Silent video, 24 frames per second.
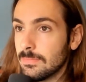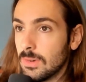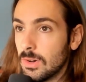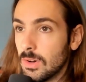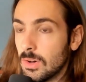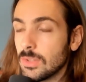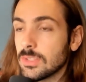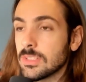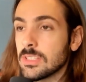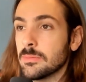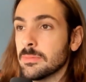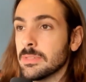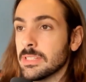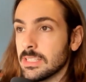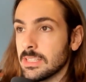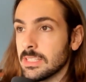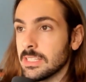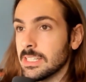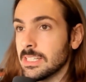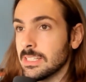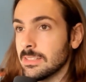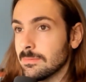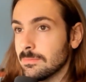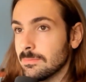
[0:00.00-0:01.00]

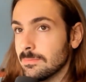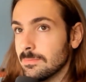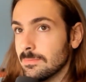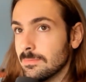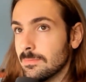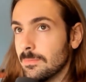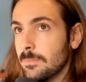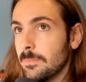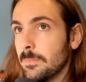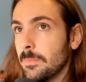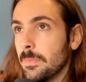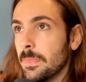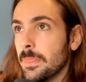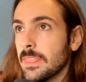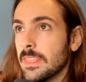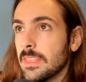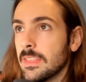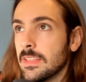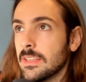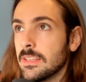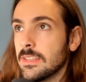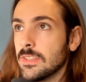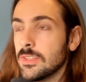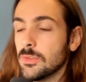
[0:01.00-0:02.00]
ultimately
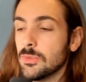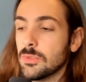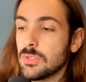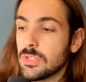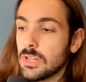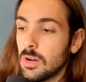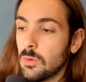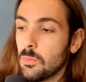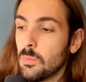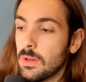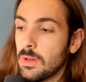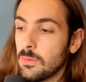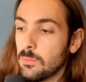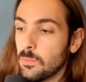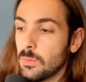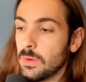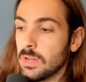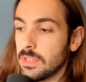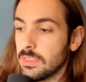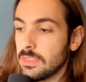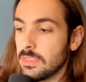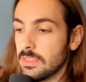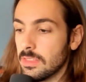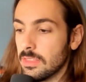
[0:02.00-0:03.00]
Utah went
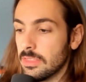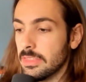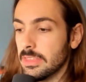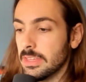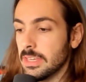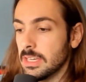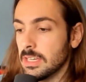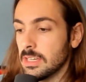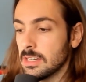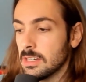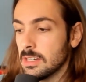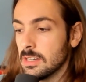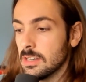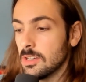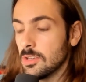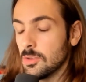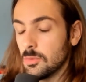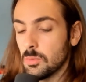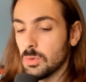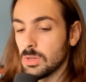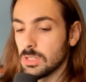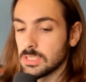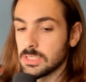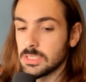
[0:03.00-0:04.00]
with the
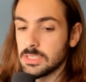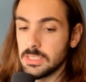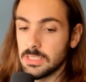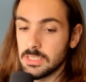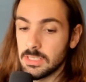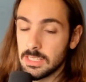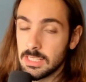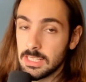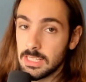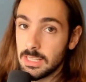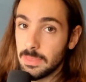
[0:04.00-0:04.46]
worst deal.